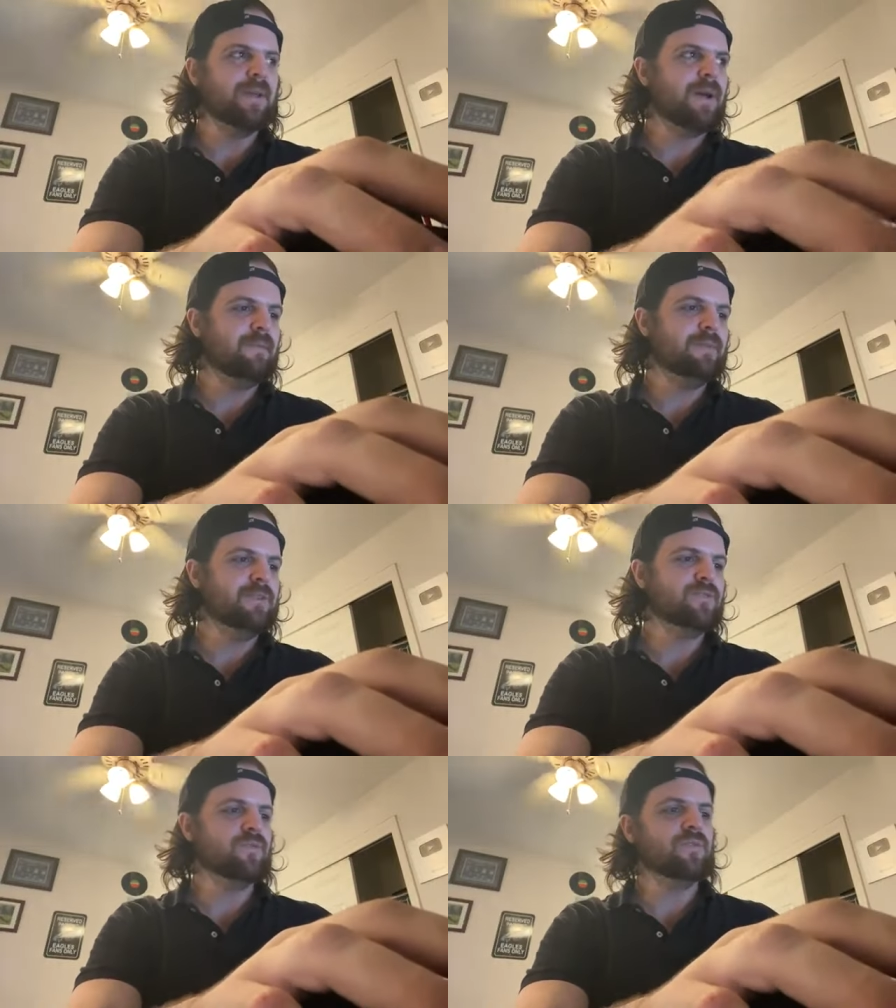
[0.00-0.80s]
I've been
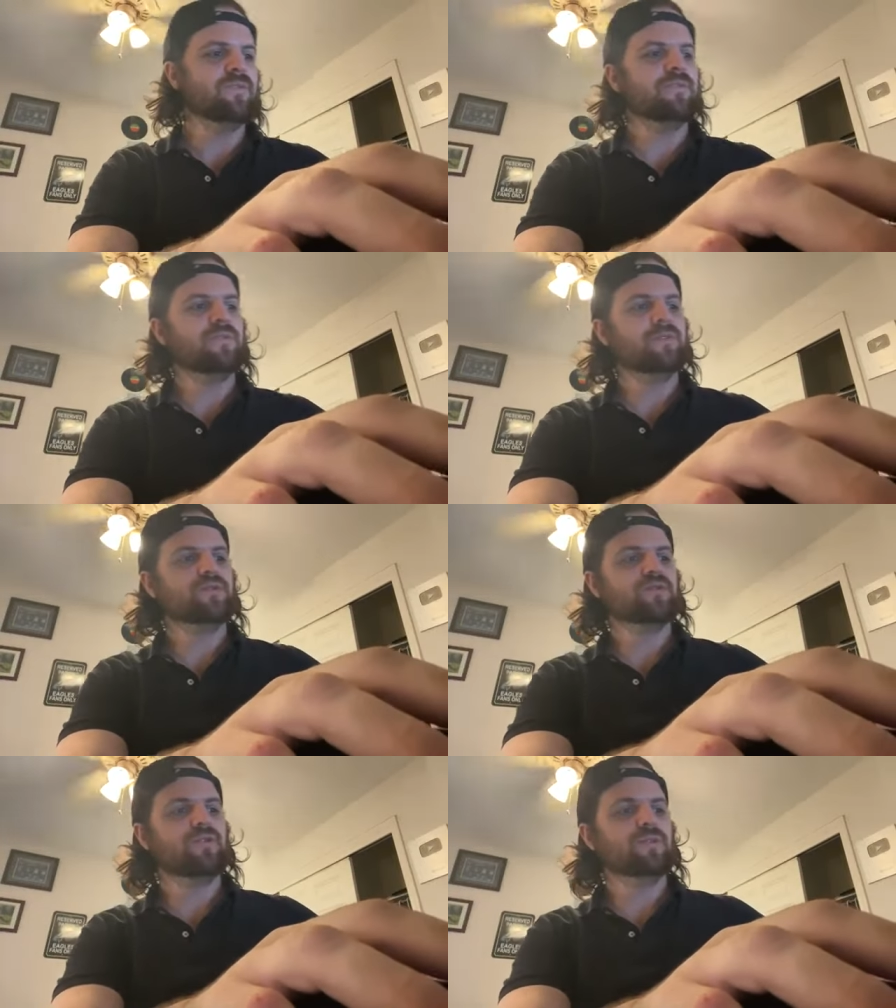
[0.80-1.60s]
dealing with a
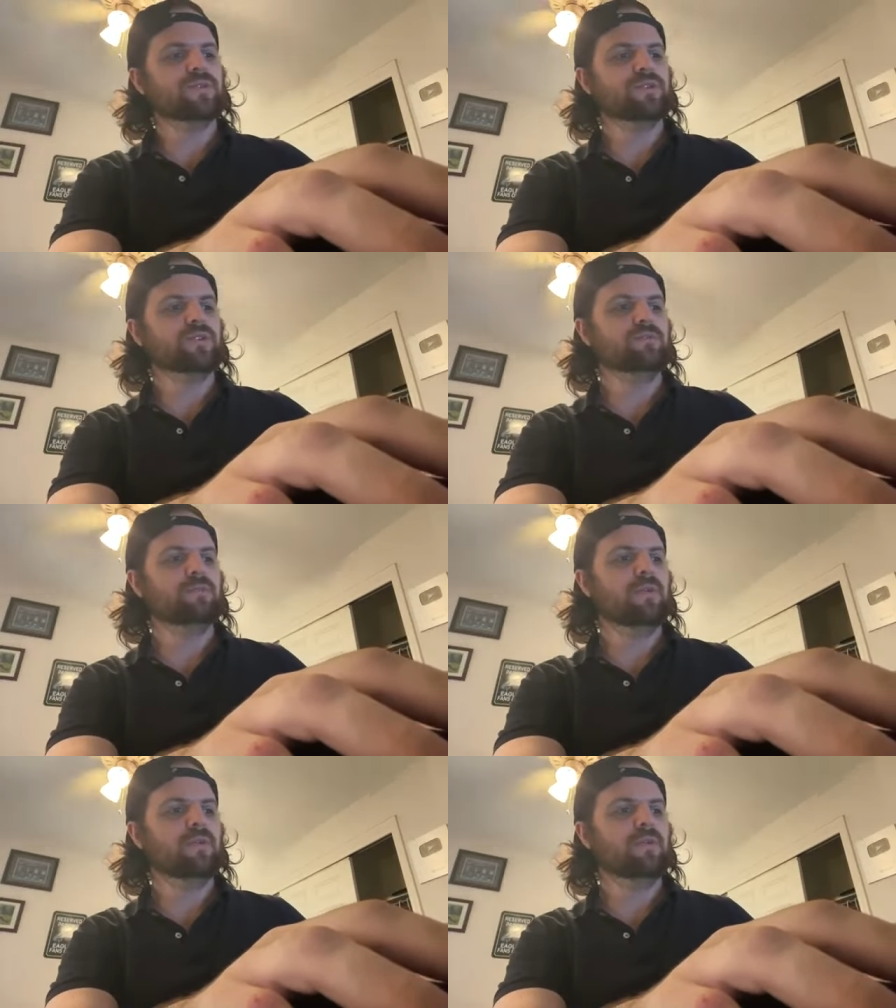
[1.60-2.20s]
troll issue